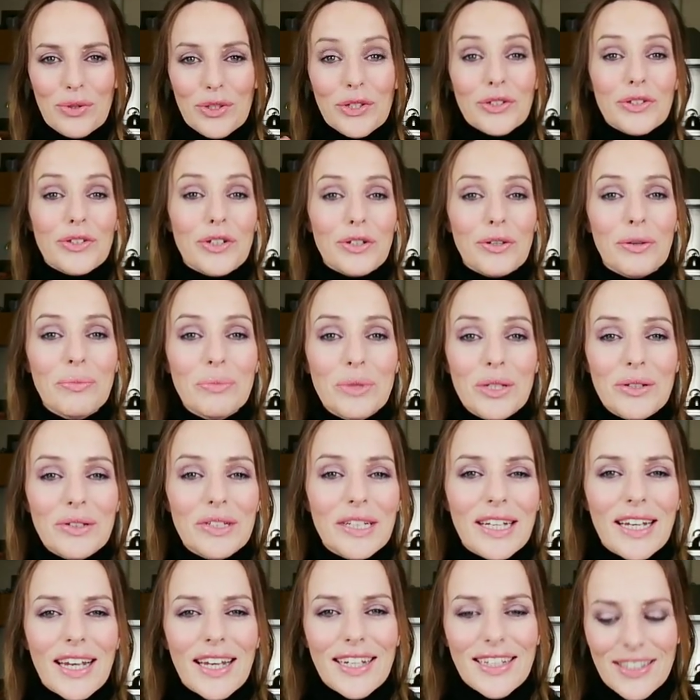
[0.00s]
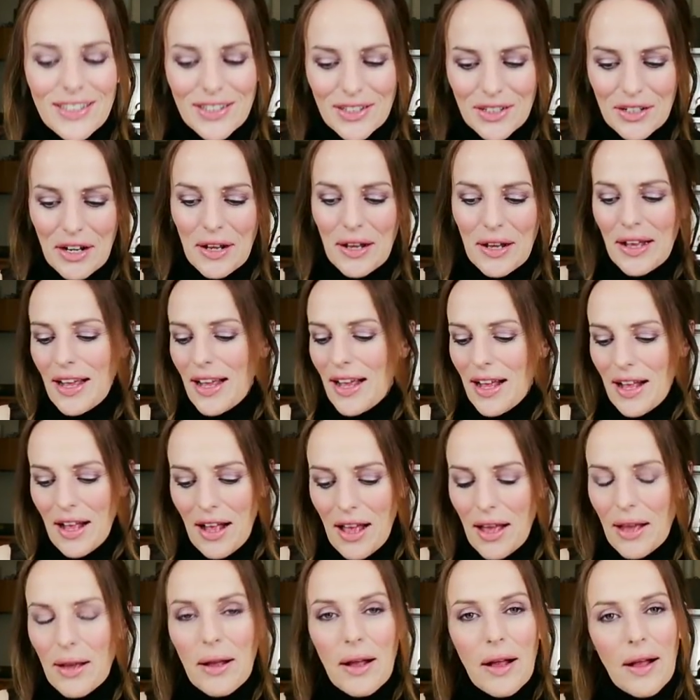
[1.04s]
You're the communicator.
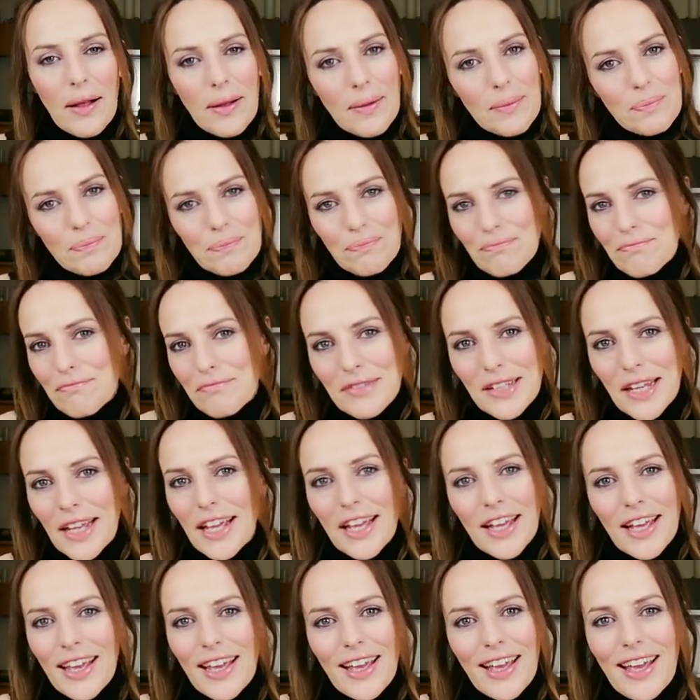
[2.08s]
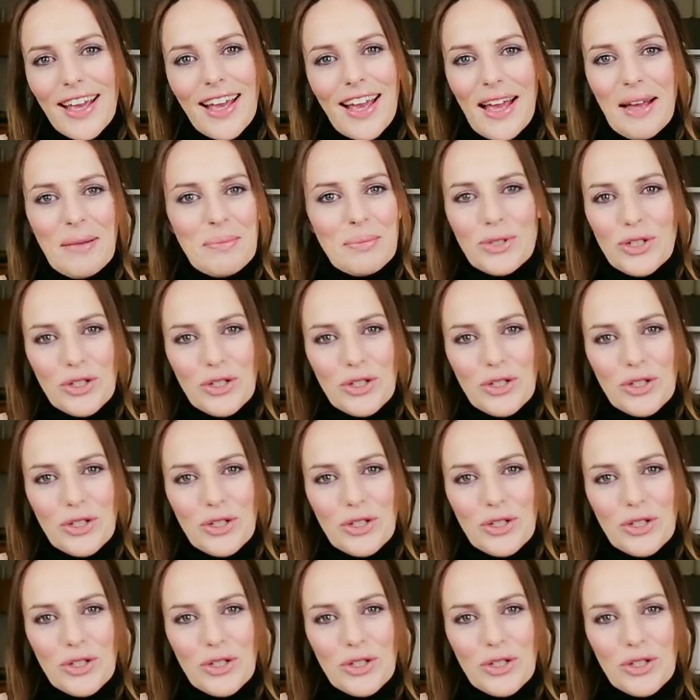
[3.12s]
I'm